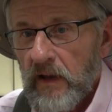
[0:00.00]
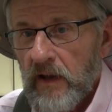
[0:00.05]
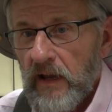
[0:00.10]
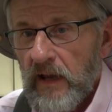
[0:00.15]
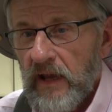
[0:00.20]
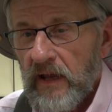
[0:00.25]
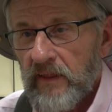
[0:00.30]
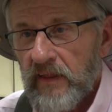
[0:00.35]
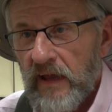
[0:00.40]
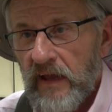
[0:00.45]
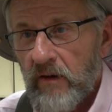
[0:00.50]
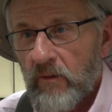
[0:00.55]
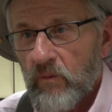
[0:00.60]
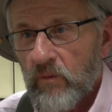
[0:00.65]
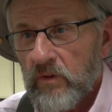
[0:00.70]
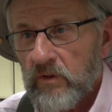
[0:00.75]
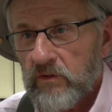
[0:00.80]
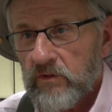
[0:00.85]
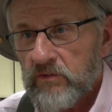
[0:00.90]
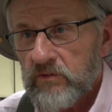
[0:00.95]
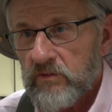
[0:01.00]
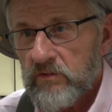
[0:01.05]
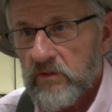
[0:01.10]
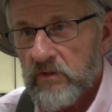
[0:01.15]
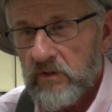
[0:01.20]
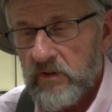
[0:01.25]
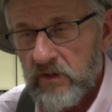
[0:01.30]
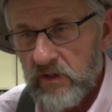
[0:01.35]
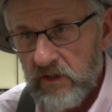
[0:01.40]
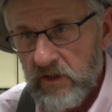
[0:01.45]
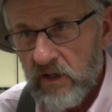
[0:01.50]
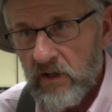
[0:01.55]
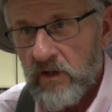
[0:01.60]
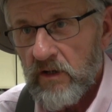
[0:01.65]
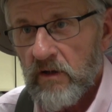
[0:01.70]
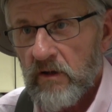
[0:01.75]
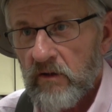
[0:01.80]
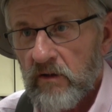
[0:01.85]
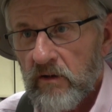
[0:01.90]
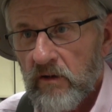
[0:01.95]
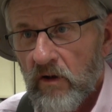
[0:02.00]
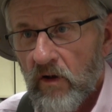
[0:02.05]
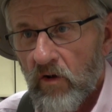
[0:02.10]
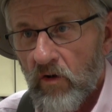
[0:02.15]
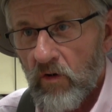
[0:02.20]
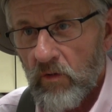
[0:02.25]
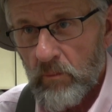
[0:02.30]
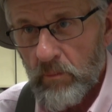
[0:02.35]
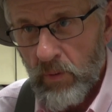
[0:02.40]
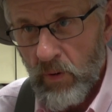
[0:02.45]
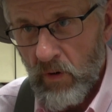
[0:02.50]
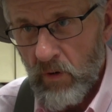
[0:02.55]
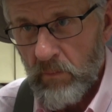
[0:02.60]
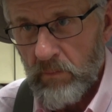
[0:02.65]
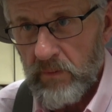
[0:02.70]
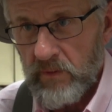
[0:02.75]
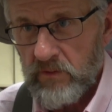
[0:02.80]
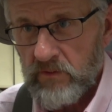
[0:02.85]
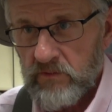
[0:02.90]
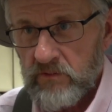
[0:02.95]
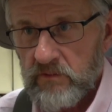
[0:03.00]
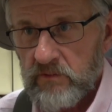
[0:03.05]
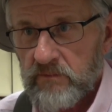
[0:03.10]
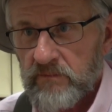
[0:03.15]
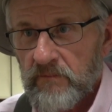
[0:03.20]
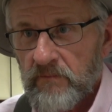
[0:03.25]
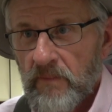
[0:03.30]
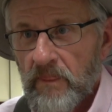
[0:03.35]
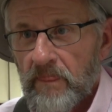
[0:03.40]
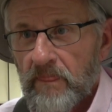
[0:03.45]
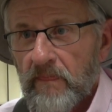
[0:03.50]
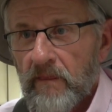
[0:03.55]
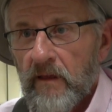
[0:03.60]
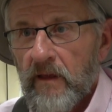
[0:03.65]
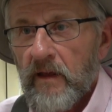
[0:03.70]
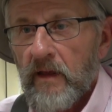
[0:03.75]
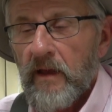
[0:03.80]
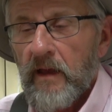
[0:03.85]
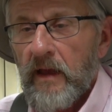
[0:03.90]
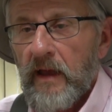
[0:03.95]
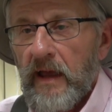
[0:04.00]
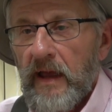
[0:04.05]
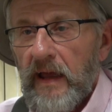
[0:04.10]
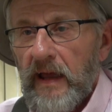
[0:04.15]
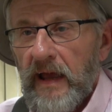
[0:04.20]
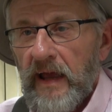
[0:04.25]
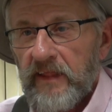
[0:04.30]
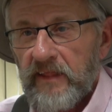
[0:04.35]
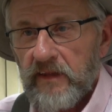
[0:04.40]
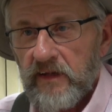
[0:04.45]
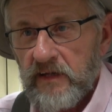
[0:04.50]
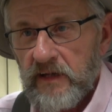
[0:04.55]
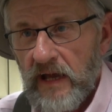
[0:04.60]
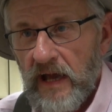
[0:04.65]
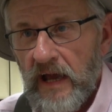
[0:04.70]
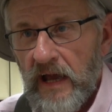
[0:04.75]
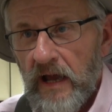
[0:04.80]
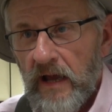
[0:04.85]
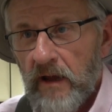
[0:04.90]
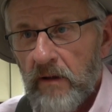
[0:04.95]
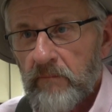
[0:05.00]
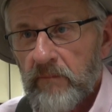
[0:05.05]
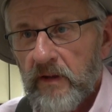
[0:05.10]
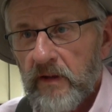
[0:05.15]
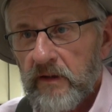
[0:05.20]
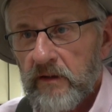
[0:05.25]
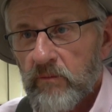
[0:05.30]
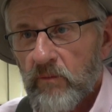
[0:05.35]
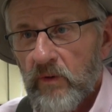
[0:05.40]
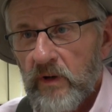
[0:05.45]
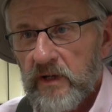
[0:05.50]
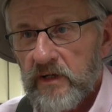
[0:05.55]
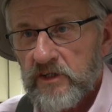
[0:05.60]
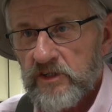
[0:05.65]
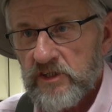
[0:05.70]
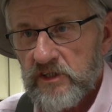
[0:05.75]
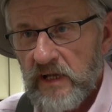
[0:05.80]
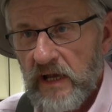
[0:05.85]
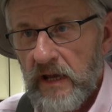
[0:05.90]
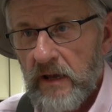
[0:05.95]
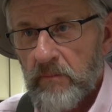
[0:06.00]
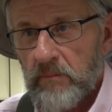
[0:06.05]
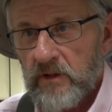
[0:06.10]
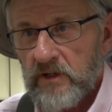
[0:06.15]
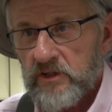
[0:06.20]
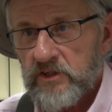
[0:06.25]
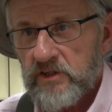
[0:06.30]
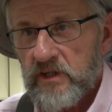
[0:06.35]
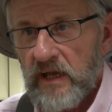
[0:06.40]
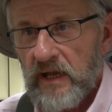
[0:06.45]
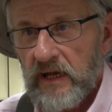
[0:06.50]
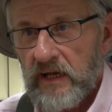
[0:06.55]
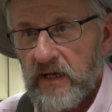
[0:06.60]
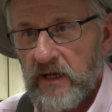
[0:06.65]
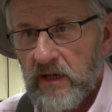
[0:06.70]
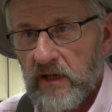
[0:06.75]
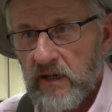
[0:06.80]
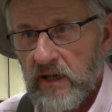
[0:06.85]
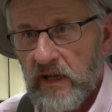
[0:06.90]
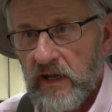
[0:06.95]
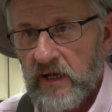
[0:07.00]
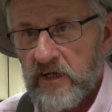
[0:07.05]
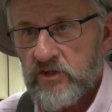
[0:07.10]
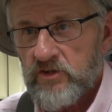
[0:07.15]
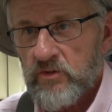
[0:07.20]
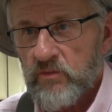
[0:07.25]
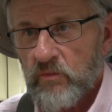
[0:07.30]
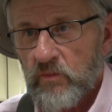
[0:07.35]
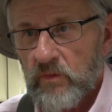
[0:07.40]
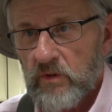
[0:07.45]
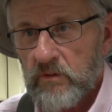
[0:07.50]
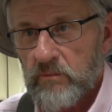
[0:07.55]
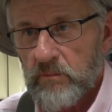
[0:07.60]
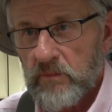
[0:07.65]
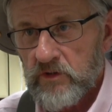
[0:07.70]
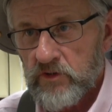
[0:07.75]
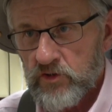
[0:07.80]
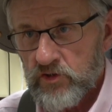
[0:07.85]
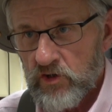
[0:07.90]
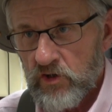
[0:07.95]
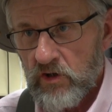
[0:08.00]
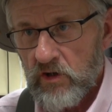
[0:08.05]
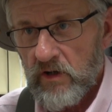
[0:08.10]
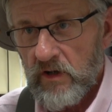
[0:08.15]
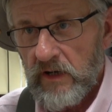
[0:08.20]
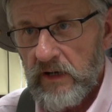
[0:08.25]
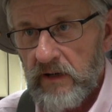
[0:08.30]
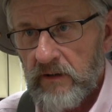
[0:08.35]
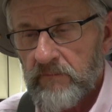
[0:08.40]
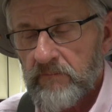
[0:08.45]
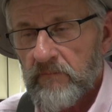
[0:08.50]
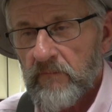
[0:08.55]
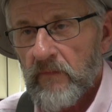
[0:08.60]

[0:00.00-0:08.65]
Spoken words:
And that was done on purpose. At the time that we established that connection with Missouri,